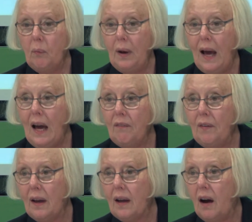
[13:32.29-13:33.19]
We'll
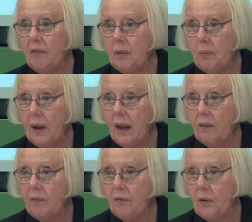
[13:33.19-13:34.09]
have a coffee
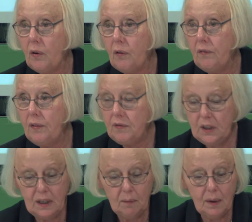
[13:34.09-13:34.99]
break for
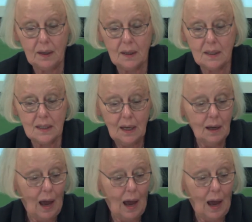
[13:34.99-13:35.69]
15 minutes.